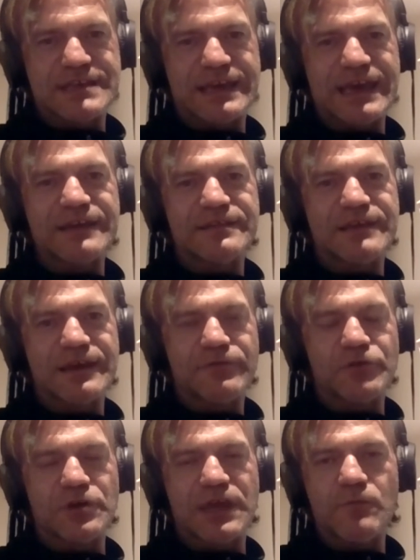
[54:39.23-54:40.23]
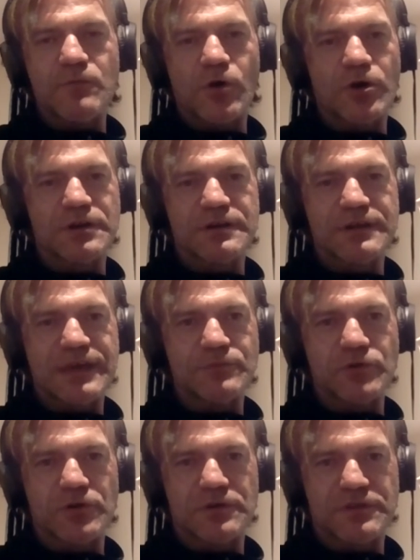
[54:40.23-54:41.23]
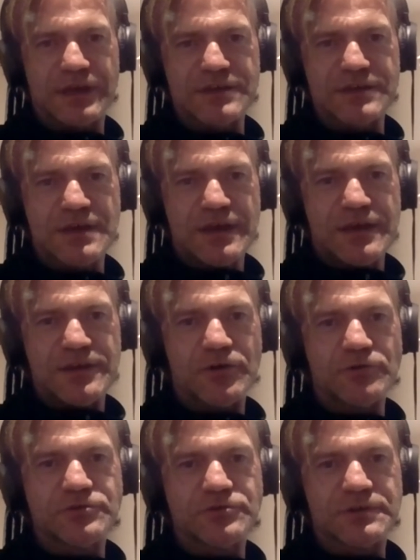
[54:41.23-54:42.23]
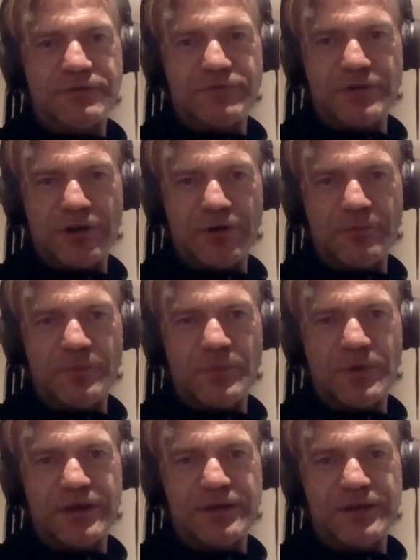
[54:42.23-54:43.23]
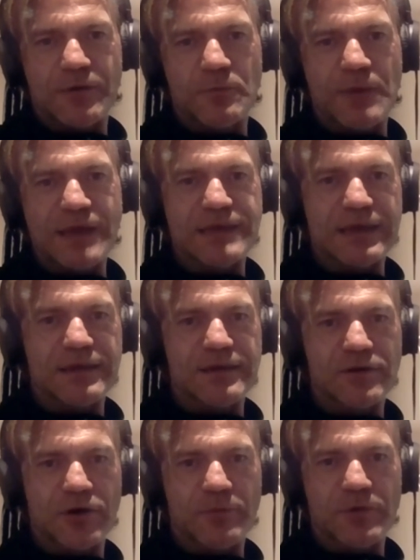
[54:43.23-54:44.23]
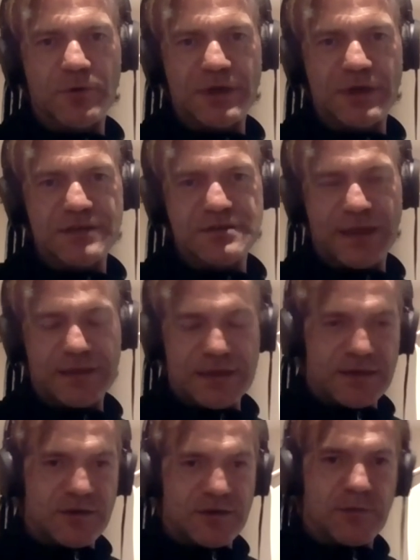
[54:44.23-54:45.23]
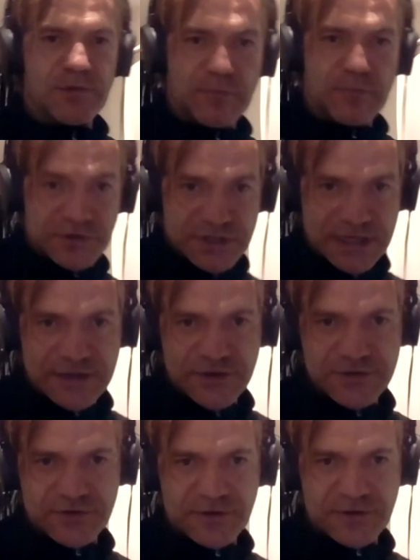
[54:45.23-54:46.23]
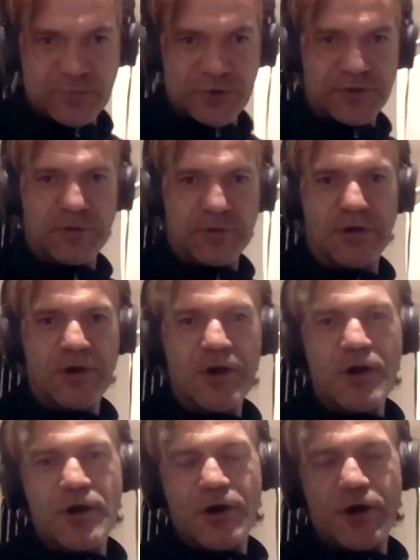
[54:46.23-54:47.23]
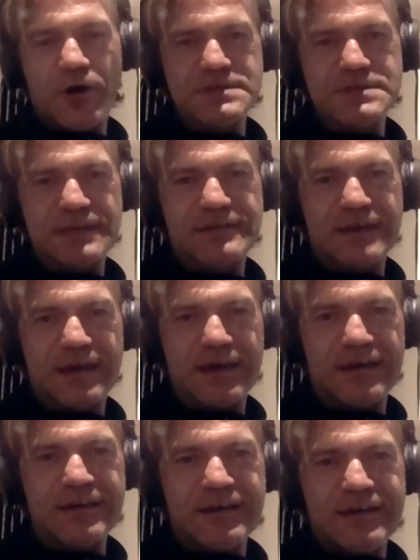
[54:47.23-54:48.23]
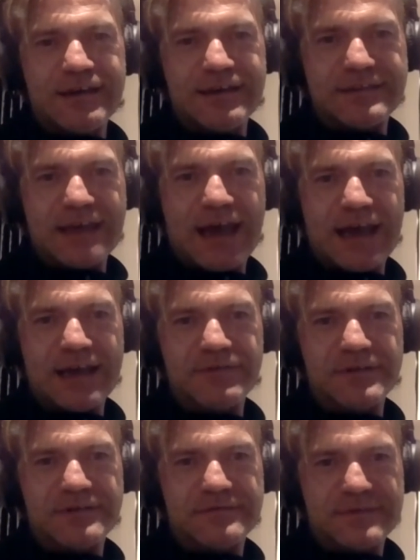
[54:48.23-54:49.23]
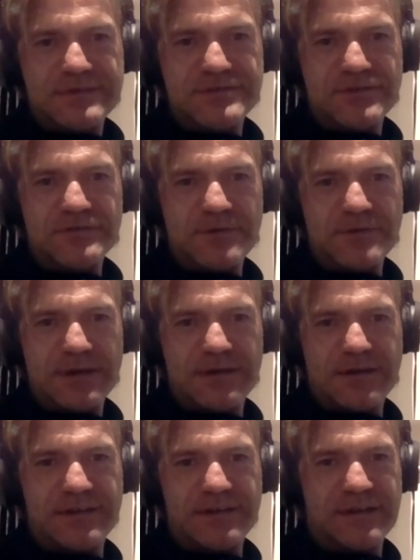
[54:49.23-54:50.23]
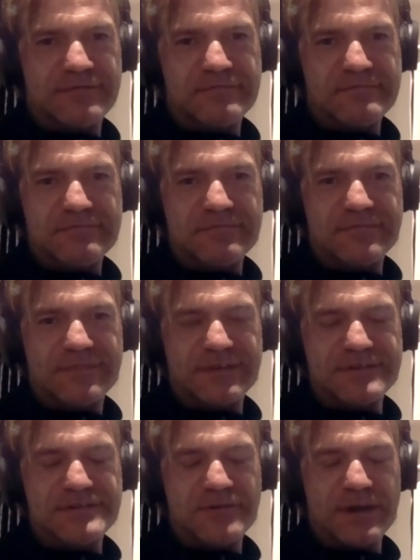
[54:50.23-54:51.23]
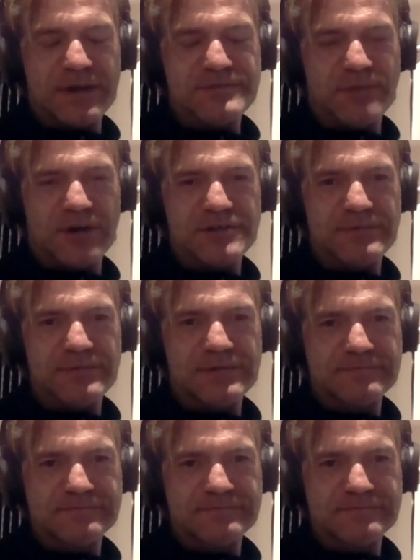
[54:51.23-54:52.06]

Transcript: It's like anything. If you keep working and keep doing things, you go to a different club. It might take you a couple of weeks. It might take you a couple of months to get used to it, but you will always get the get the hang of it as soon as quick uh, yeah, as quick as possible.